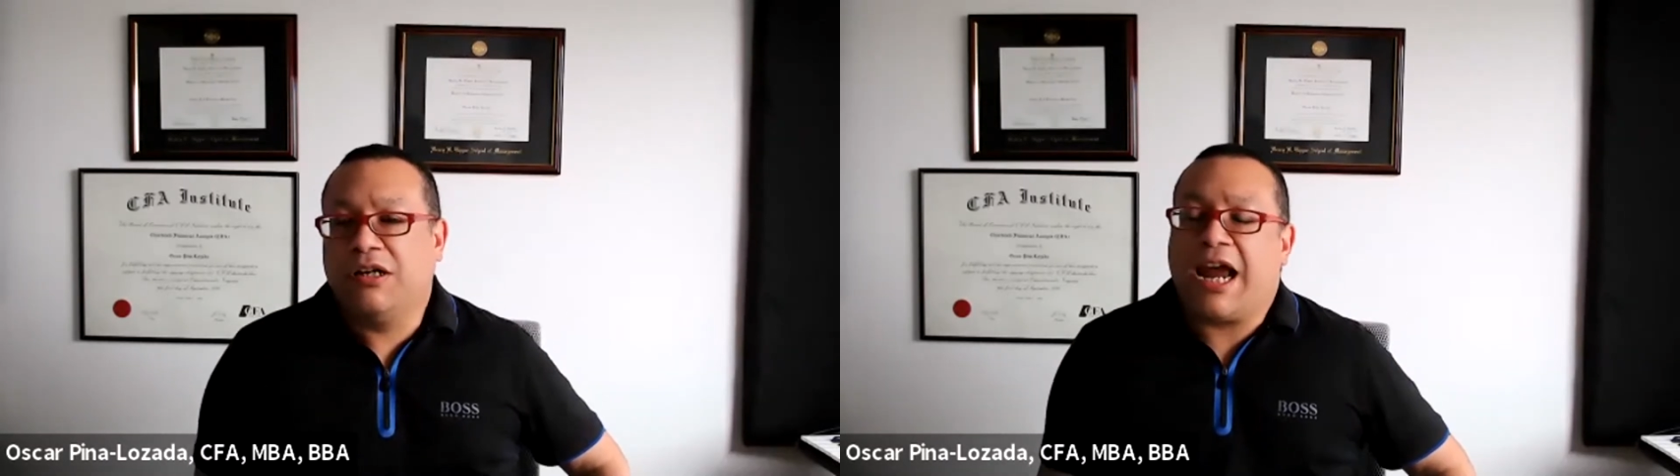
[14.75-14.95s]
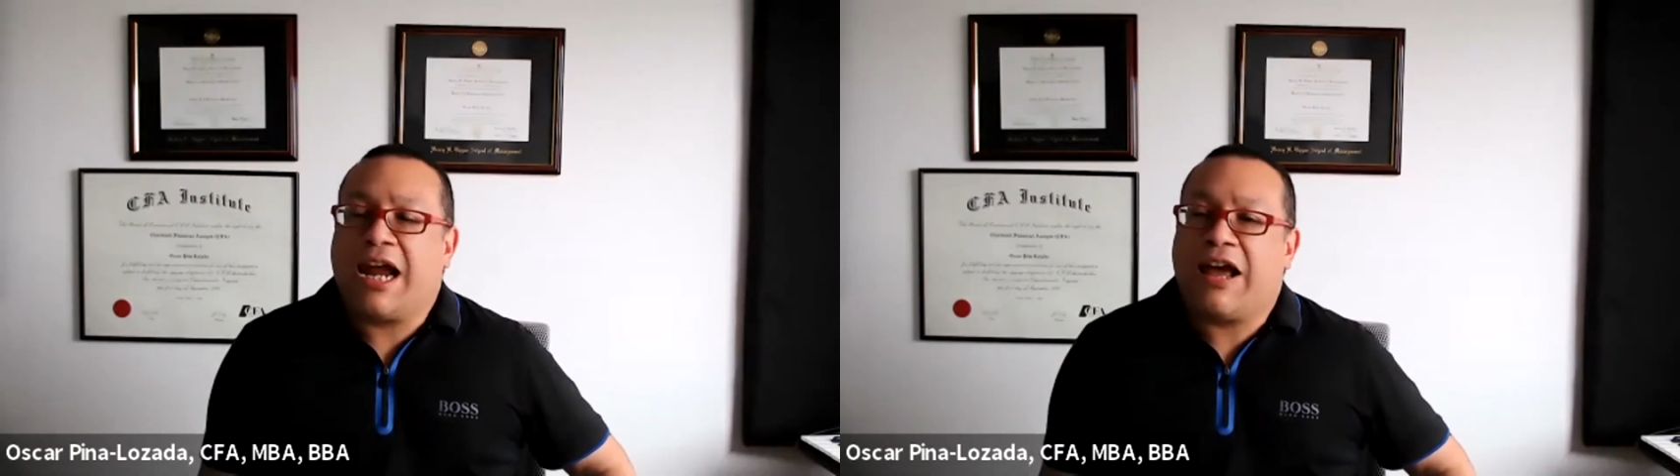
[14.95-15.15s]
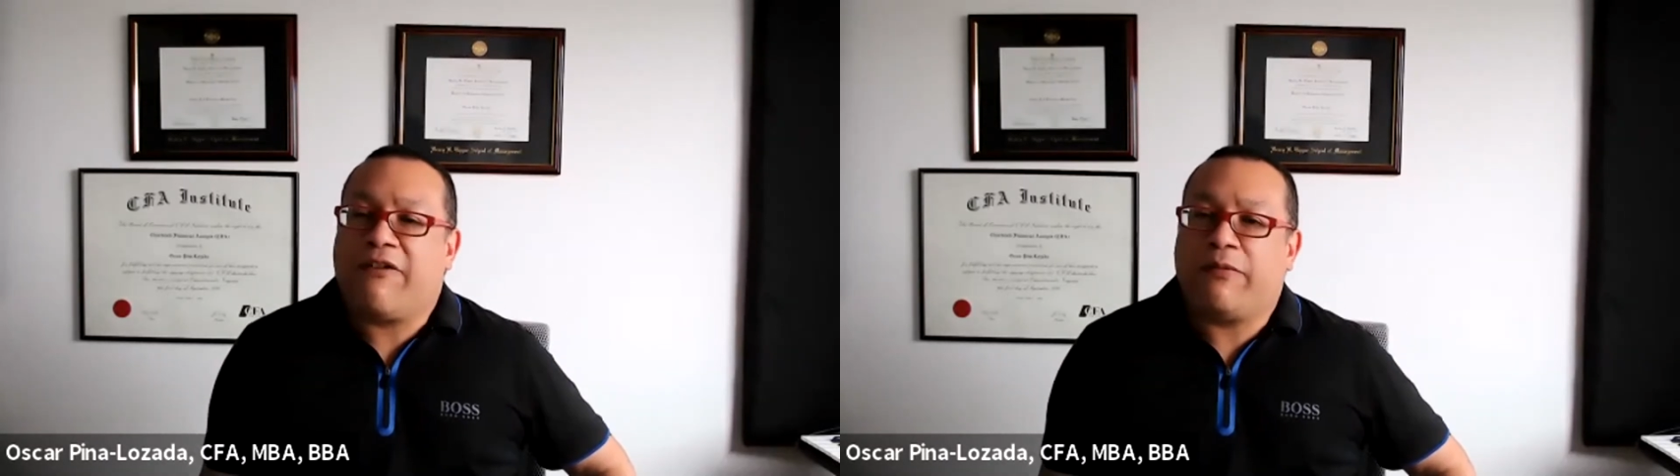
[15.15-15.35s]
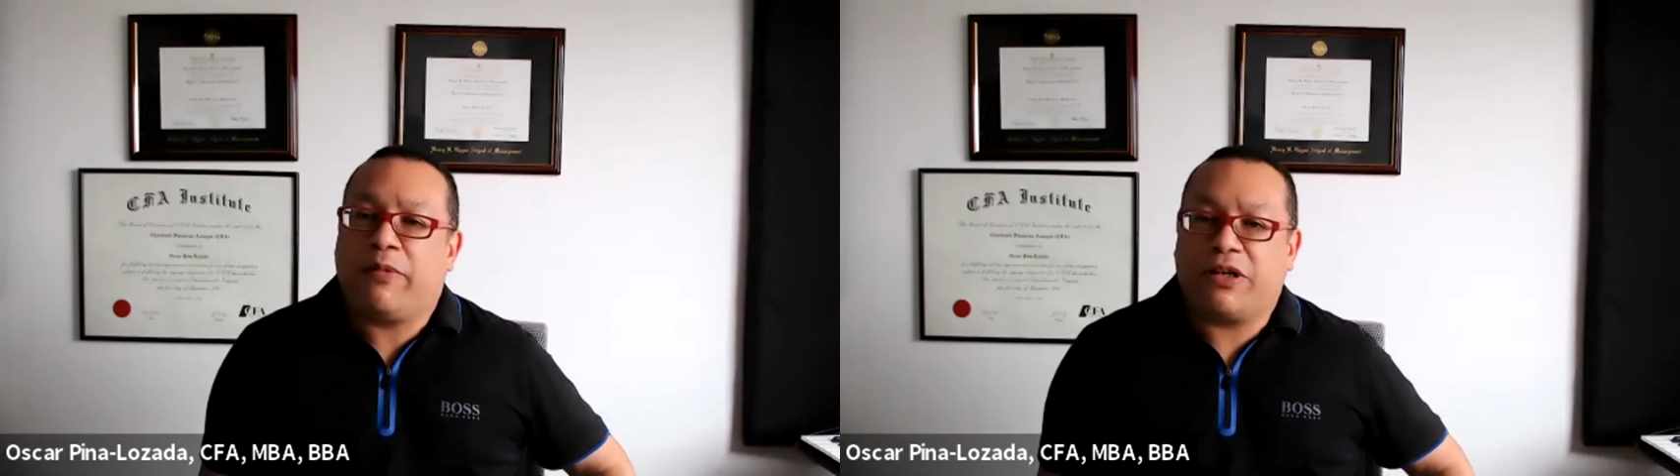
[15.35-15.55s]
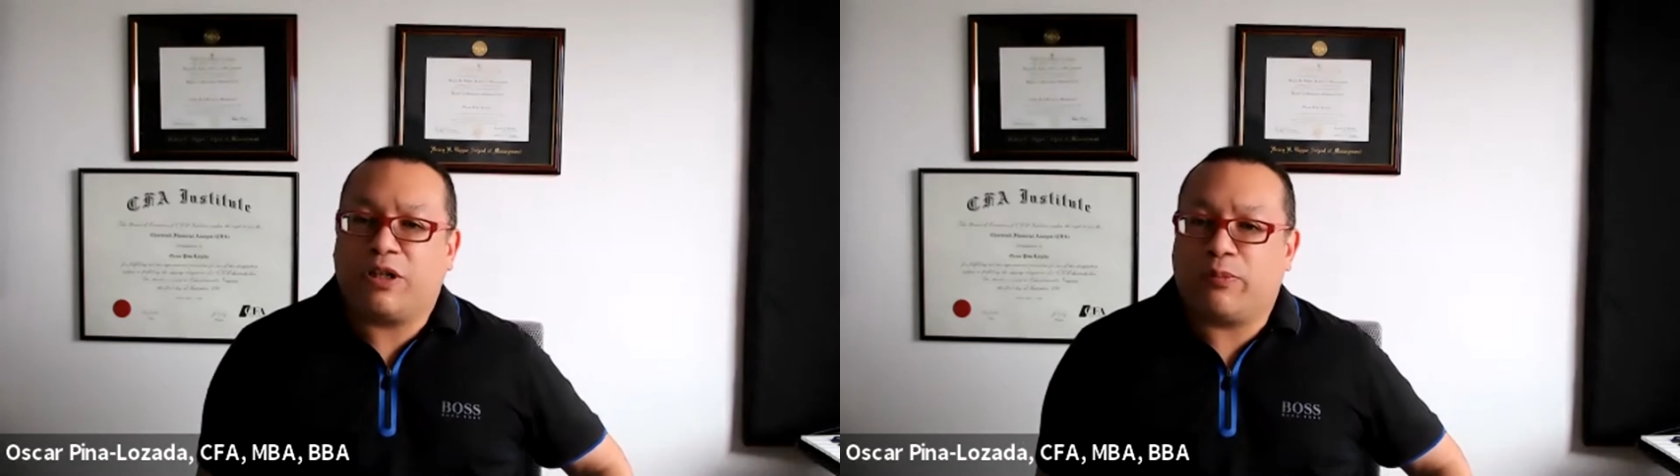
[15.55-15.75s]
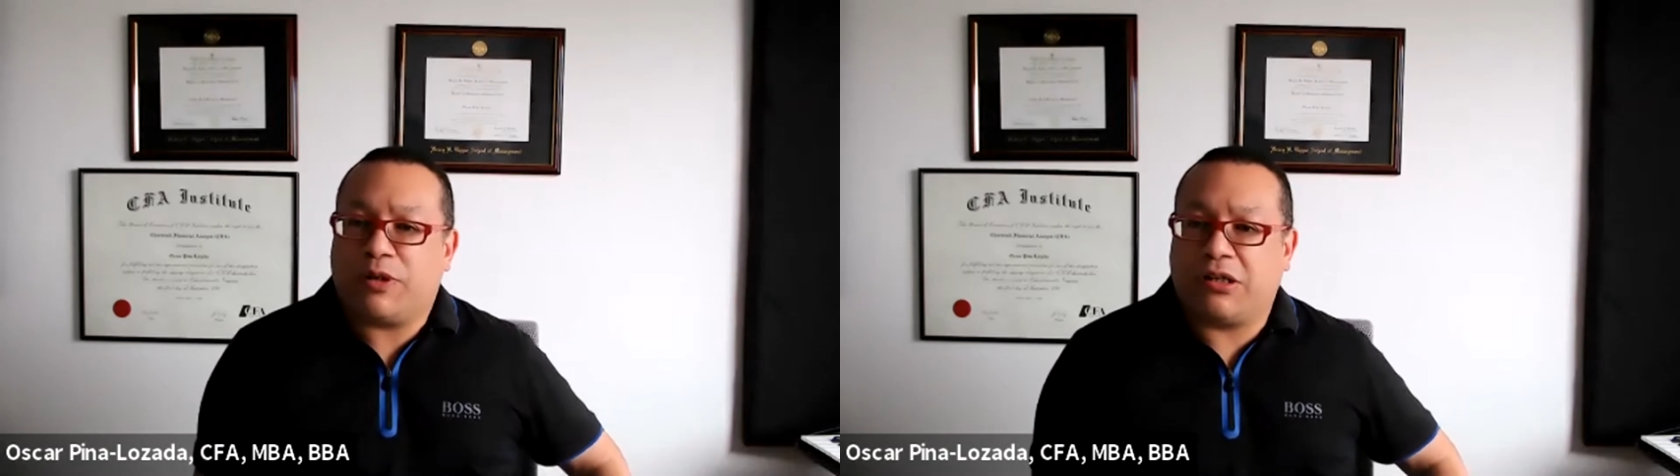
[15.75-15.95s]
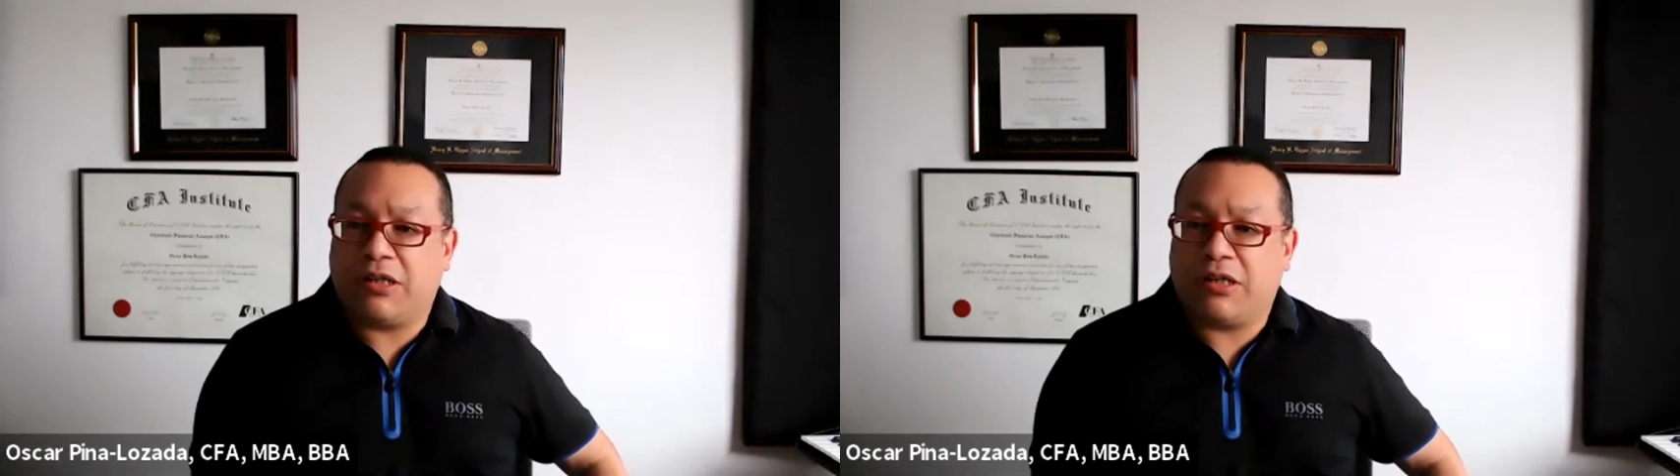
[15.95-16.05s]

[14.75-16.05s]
I have a very special